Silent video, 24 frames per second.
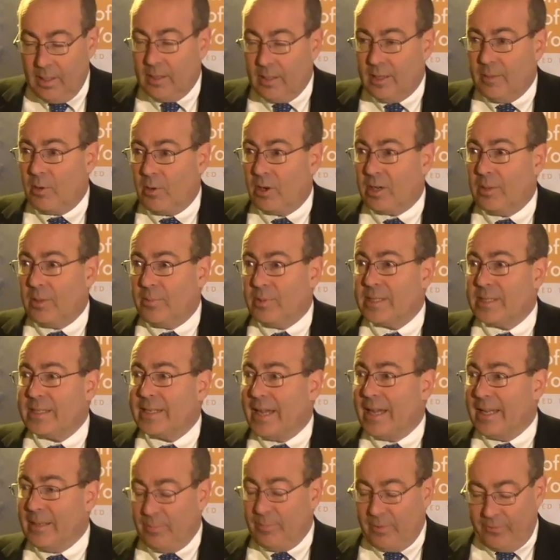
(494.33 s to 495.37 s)
The market was
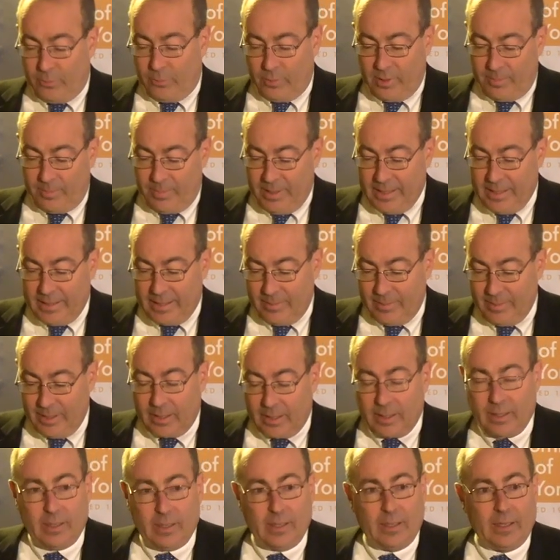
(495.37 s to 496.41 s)
tight before the
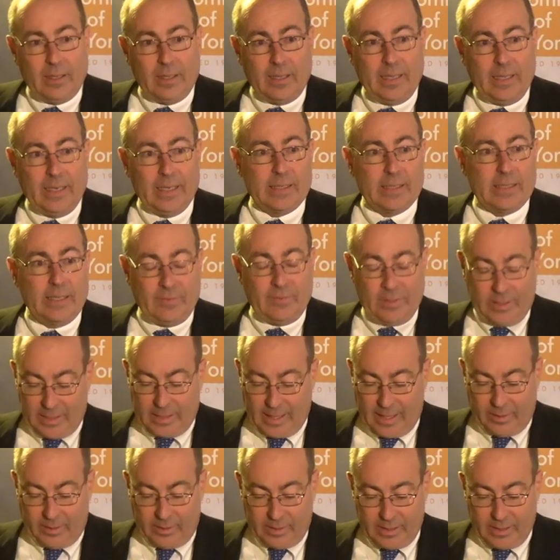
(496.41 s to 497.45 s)
pandemic, and it's even
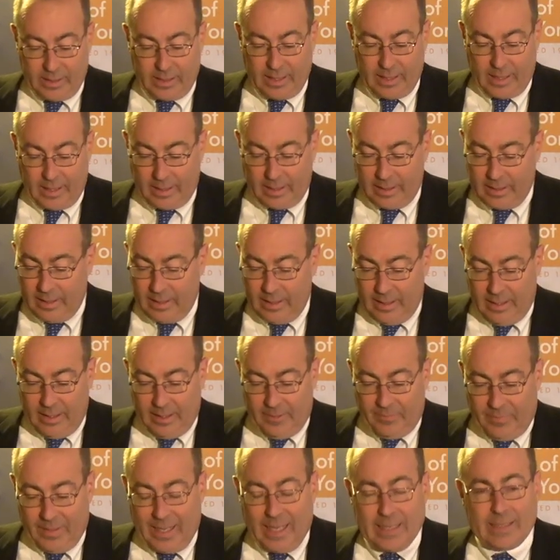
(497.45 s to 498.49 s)
tighter today.
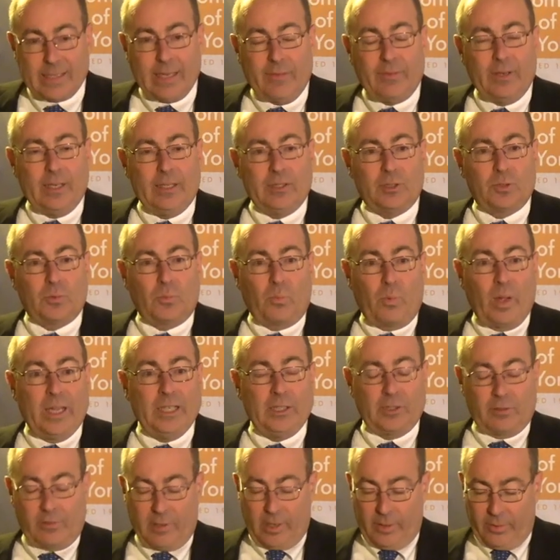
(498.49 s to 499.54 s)
As evidenced,
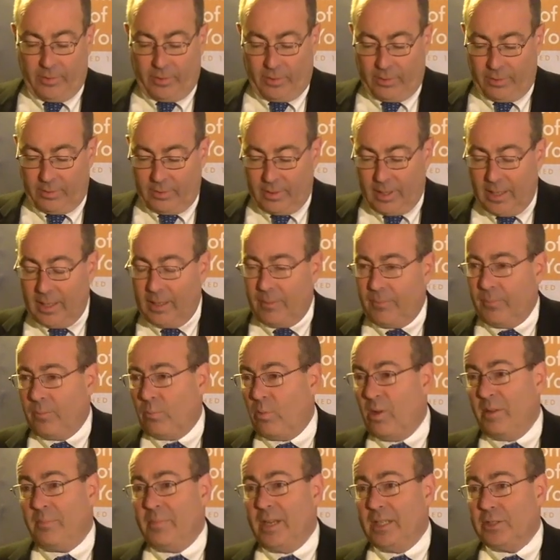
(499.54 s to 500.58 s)
wage growth,
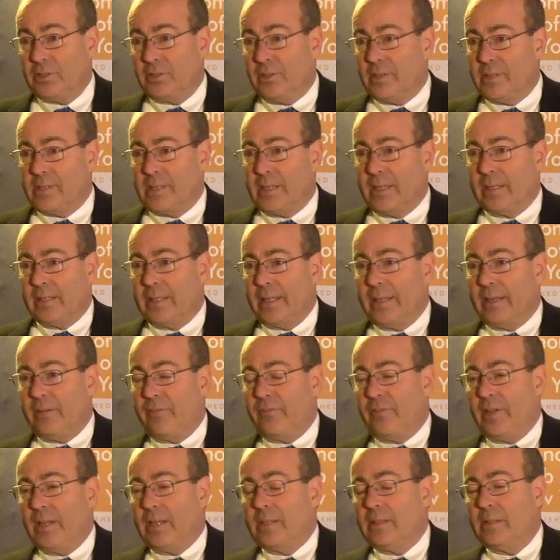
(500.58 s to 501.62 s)
one measure is the Atlanta
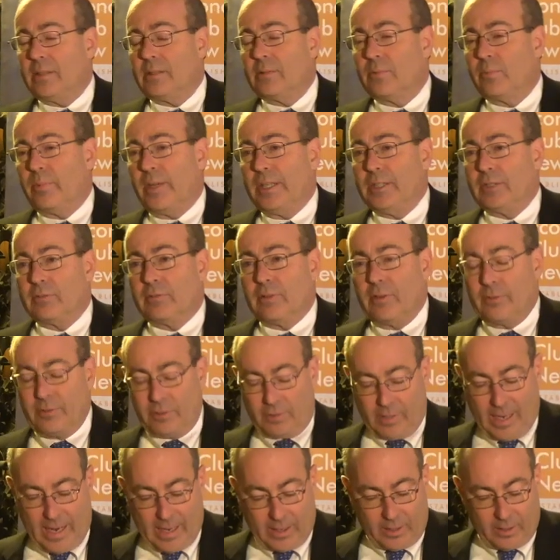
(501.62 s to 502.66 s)
Fed's wage growth
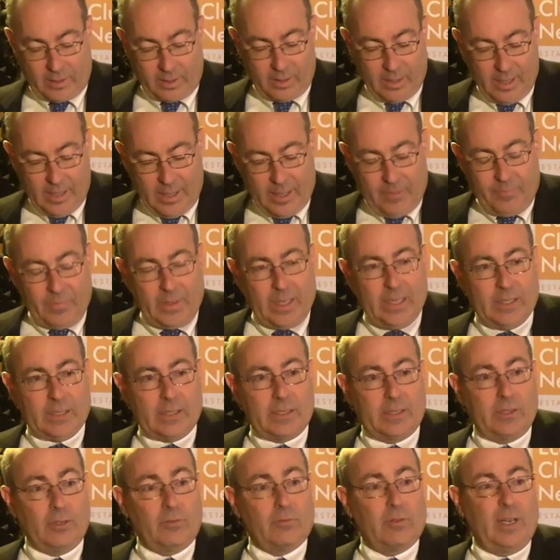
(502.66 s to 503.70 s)
tracker, is
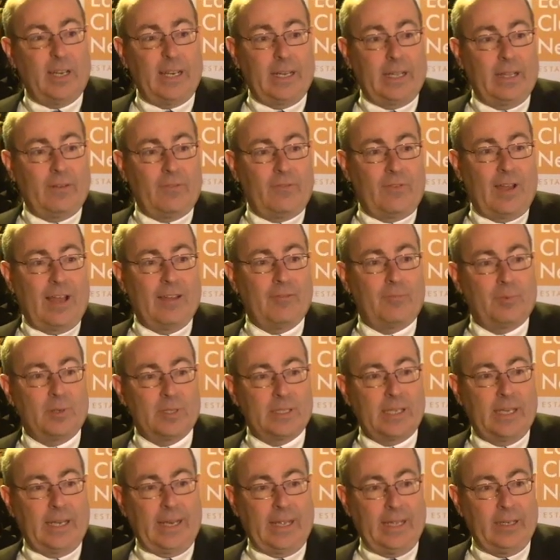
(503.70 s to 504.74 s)
still running at
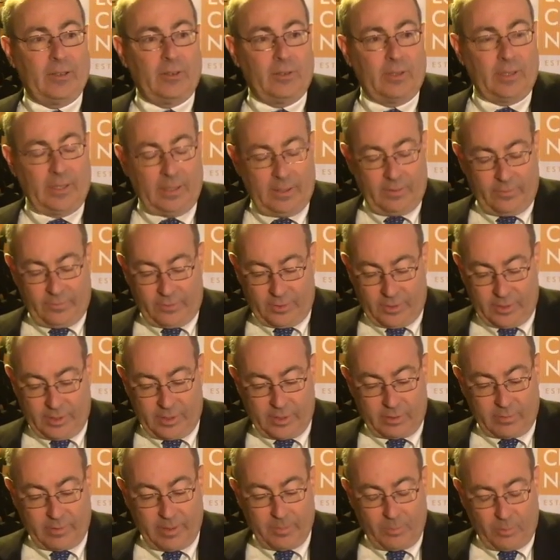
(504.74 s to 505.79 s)
5% annually versus
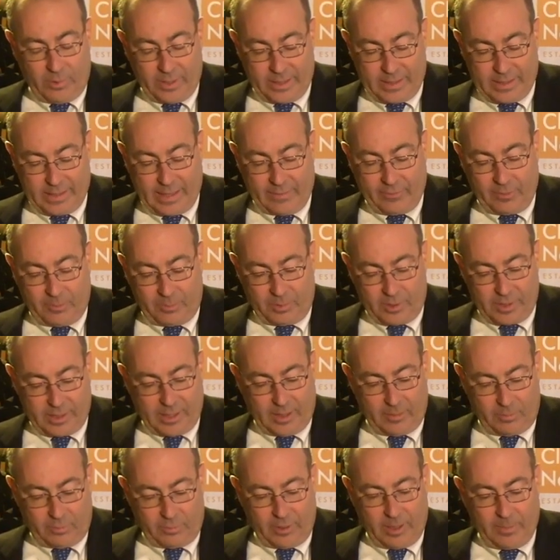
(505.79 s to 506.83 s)

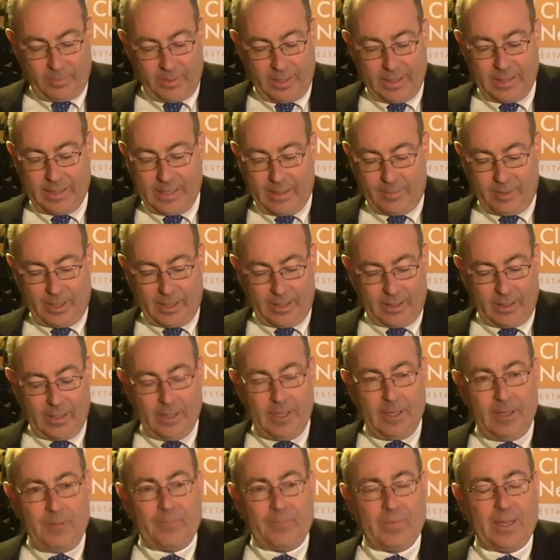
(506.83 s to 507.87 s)
3.7% pre-pandemic.
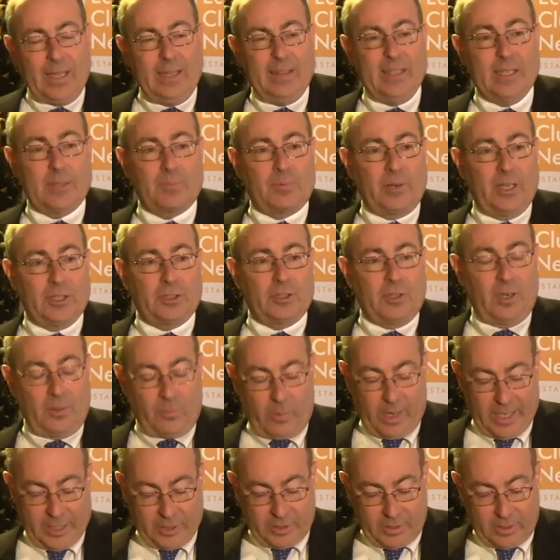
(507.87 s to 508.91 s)
And this pressure on
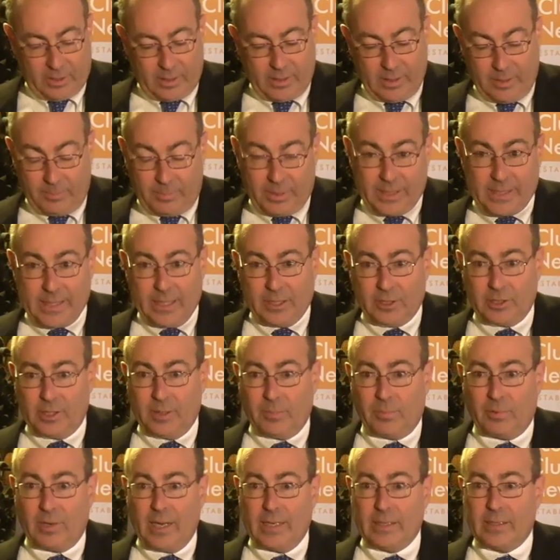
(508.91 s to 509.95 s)
wages and potentially
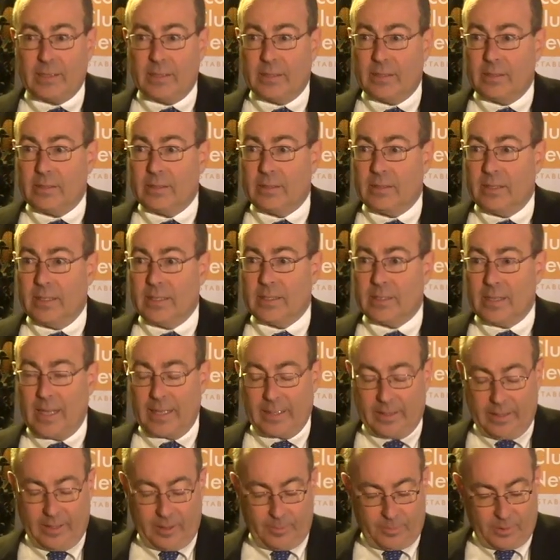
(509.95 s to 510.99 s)
prices is
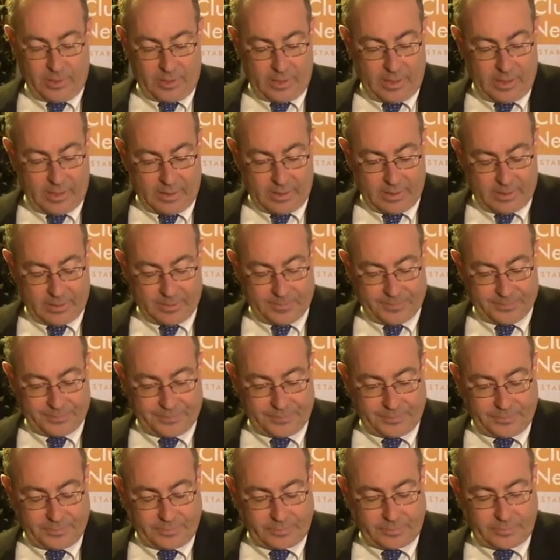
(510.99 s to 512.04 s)
likely to persist.
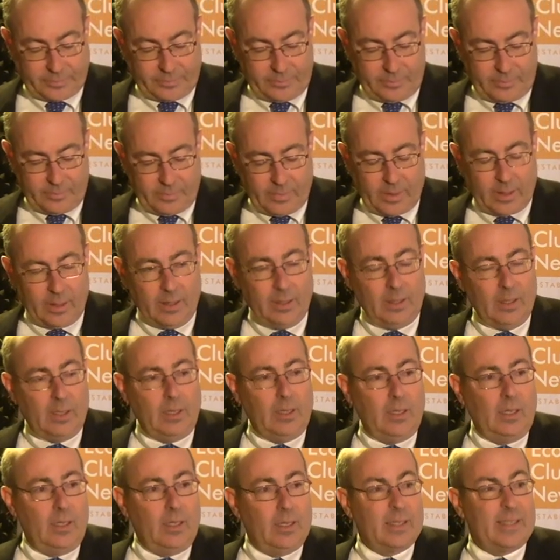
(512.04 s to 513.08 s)

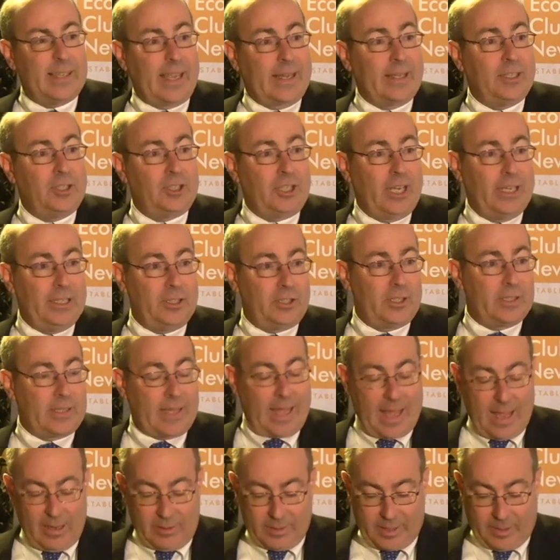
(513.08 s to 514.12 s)
Second change is
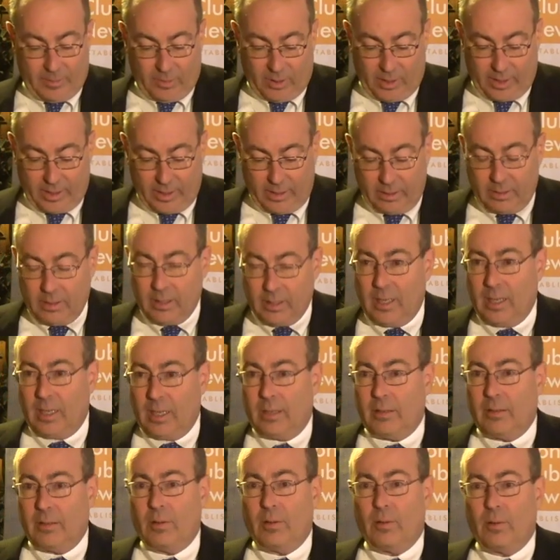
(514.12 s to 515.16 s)
the housing market.
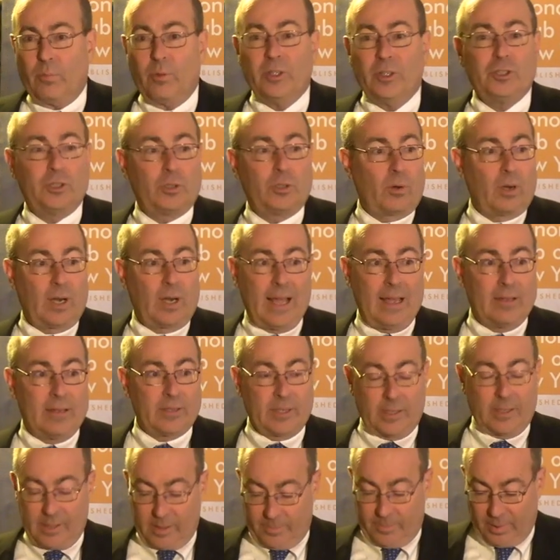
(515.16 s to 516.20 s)
We're short
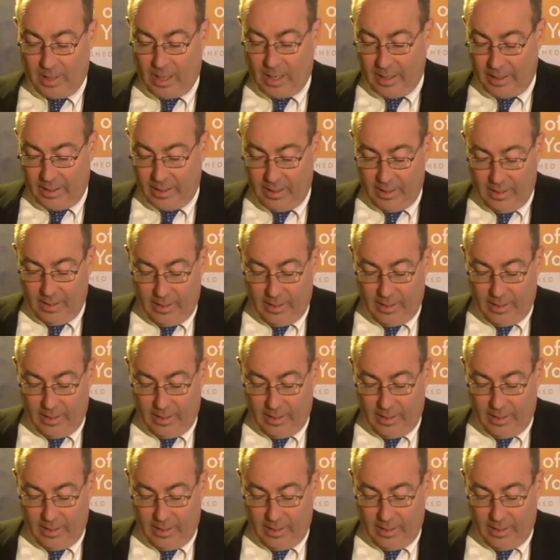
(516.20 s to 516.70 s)
housing supply.